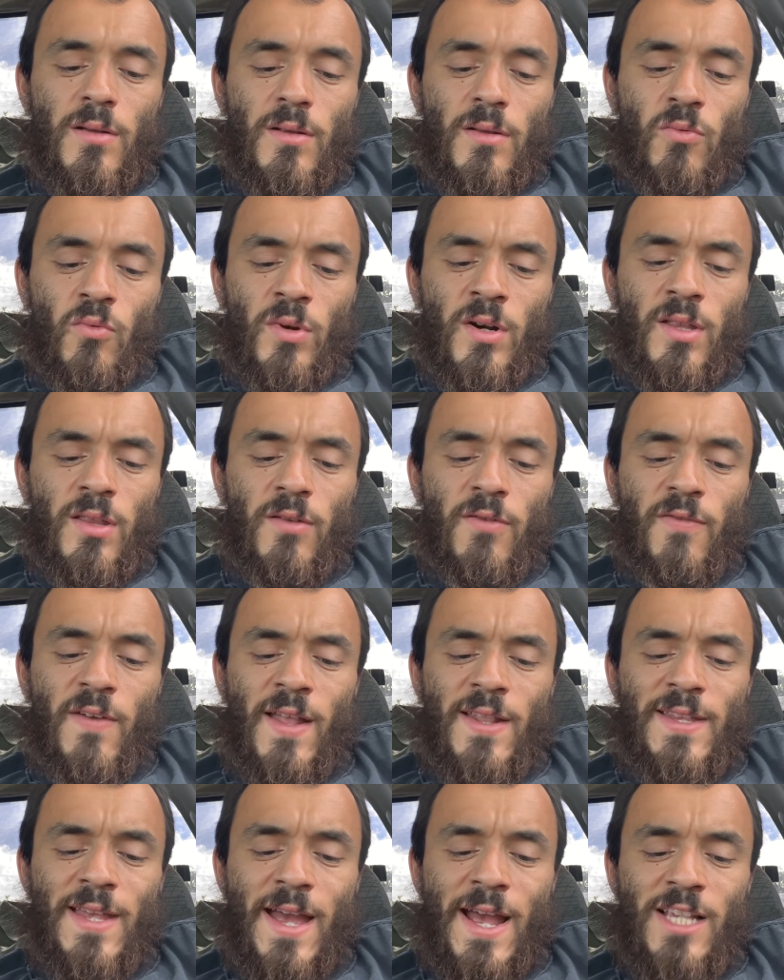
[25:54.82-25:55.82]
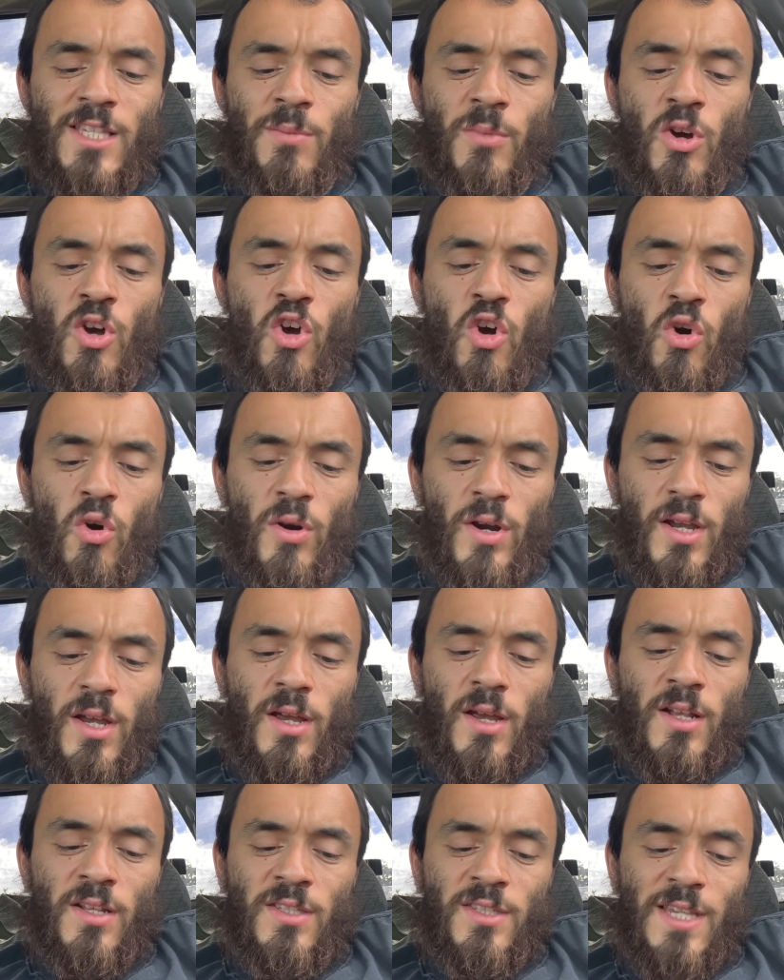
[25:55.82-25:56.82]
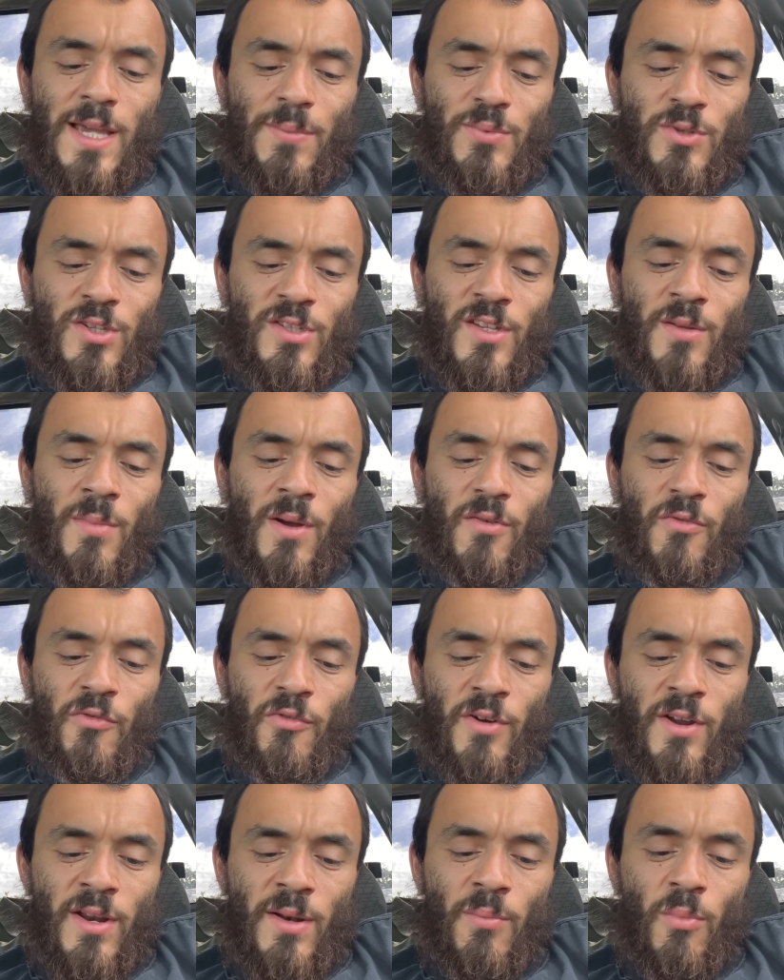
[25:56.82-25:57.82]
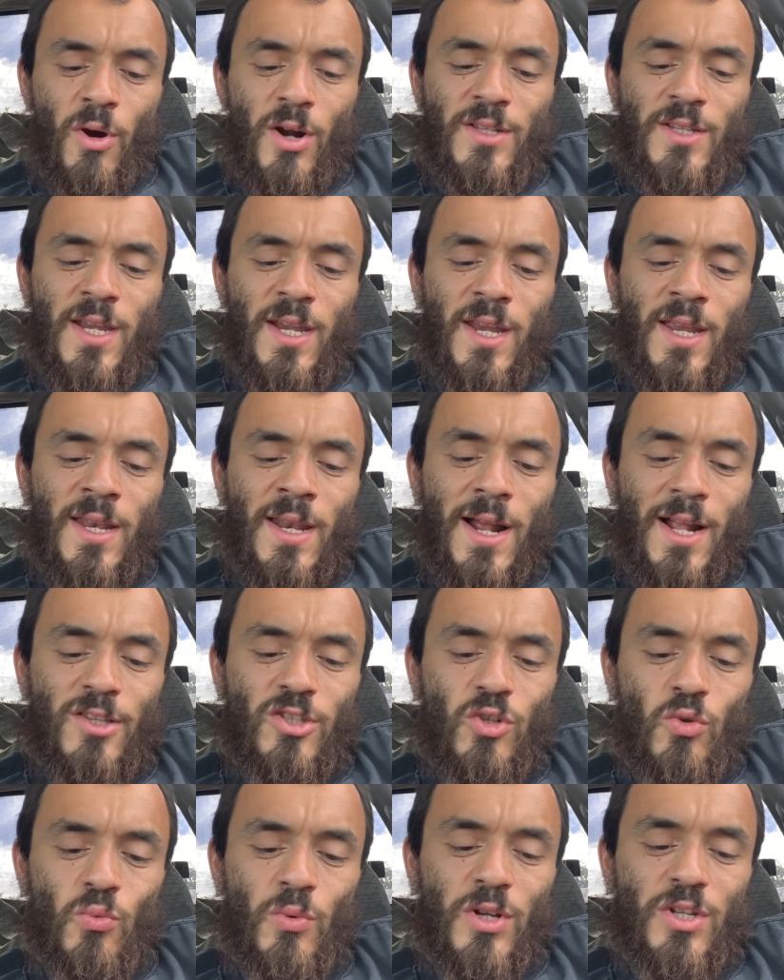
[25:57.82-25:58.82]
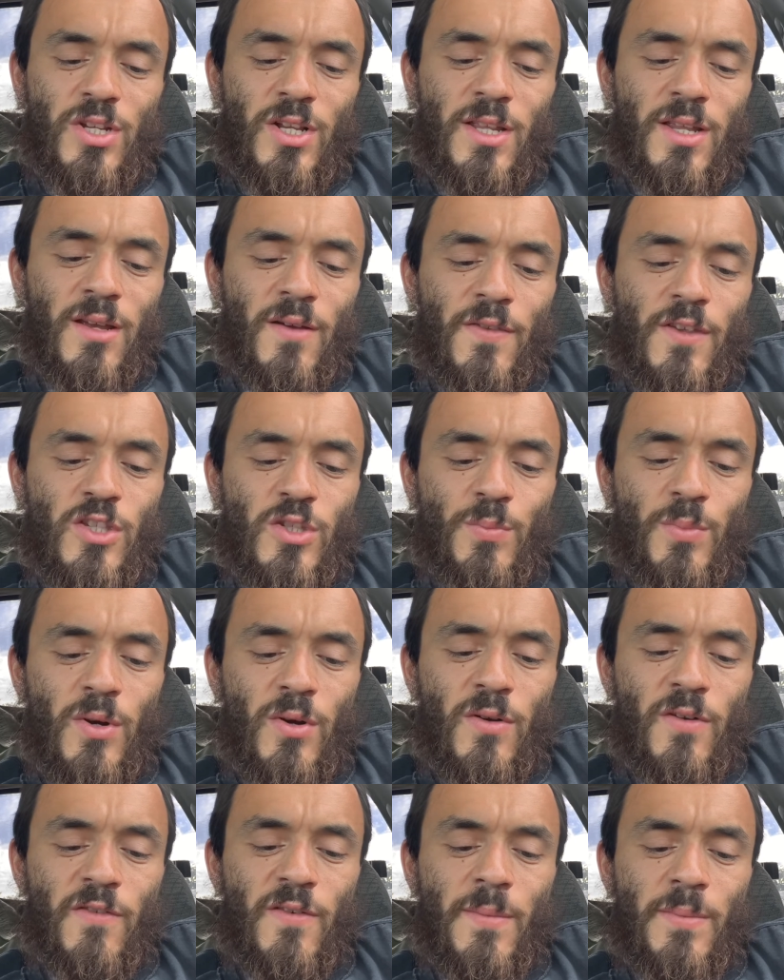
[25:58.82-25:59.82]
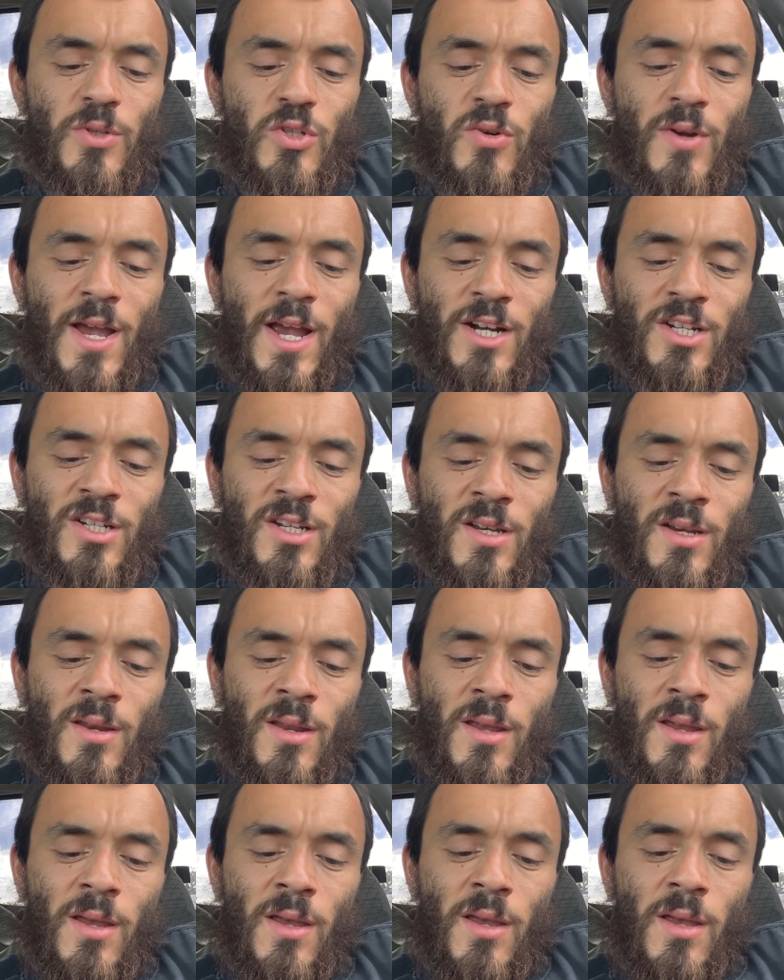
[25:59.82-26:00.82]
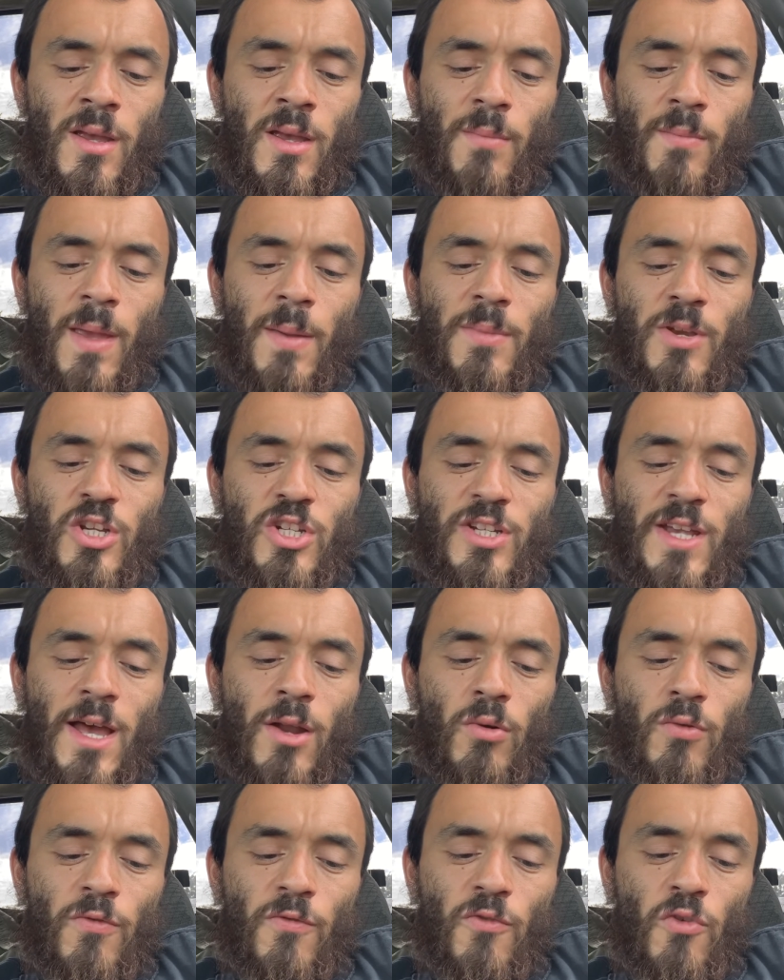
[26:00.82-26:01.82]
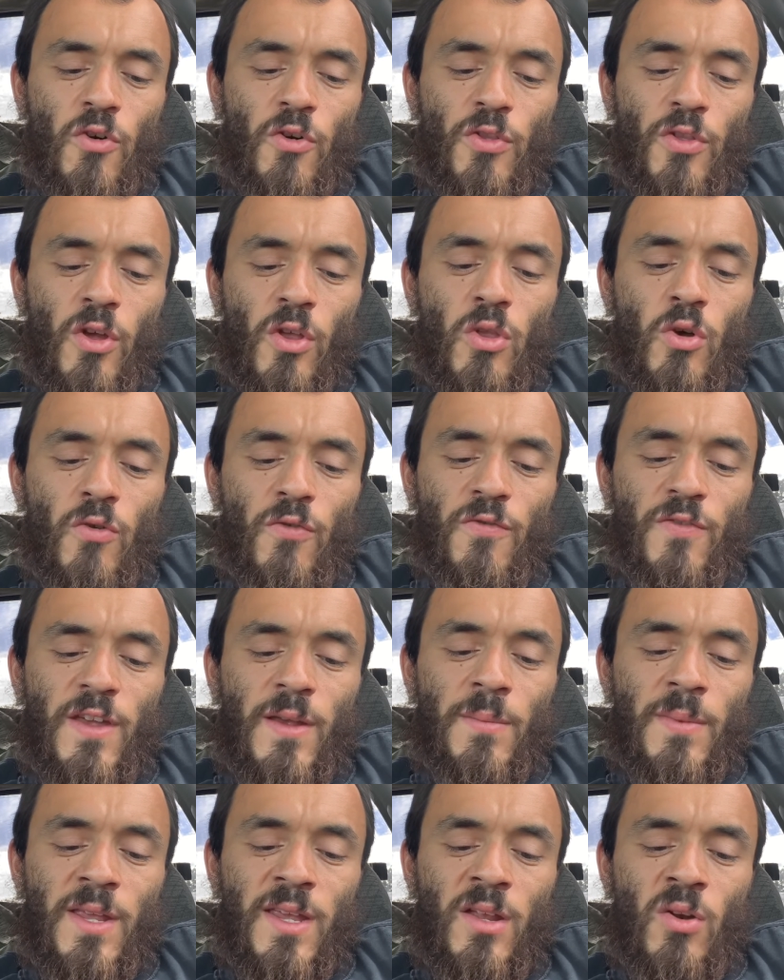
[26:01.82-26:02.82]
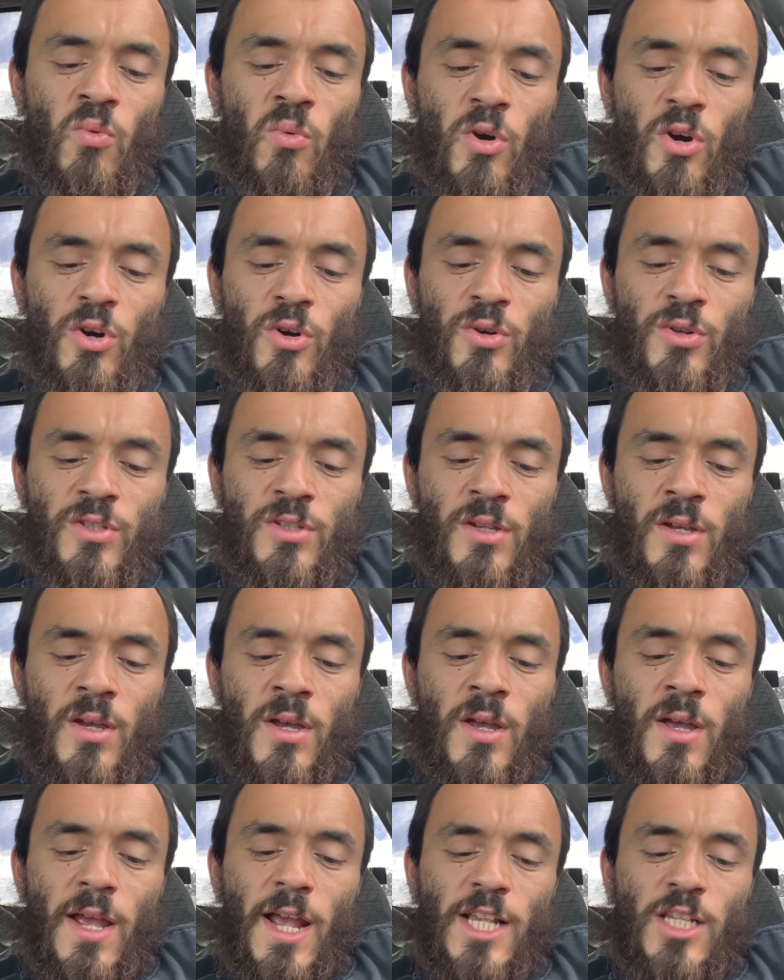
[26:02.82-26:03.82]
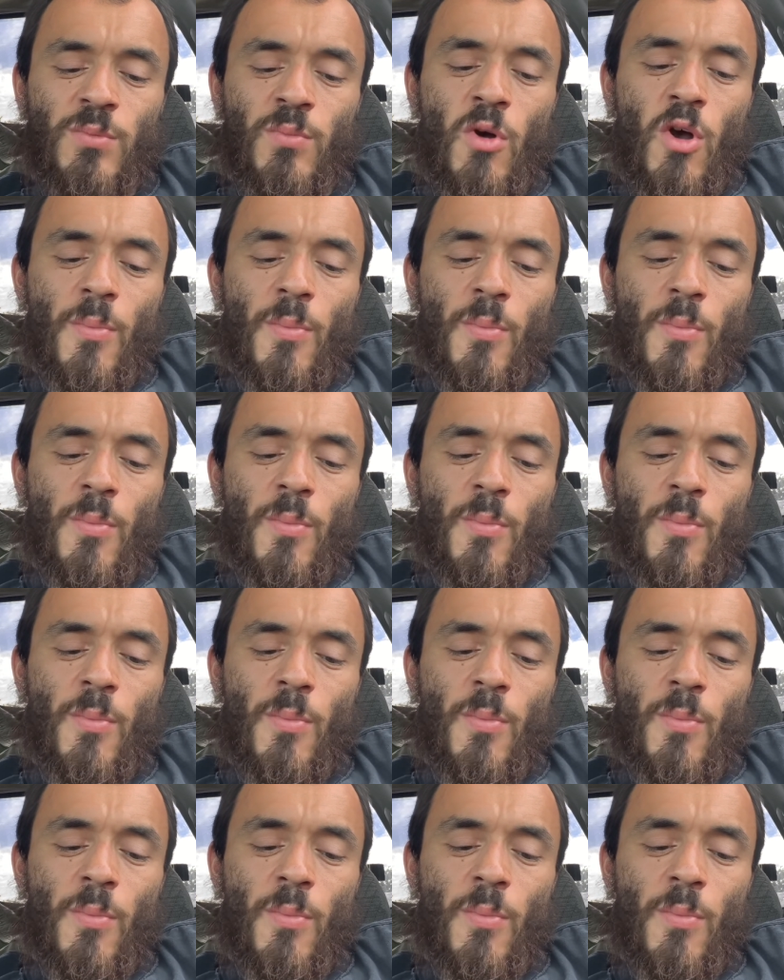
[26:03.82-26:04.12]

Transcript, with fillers: one of the phantasmagoric conceptions of my friend, partaking not so rigidly of the spirit of abstraction, may be shadowed forth, although feebly in words. A small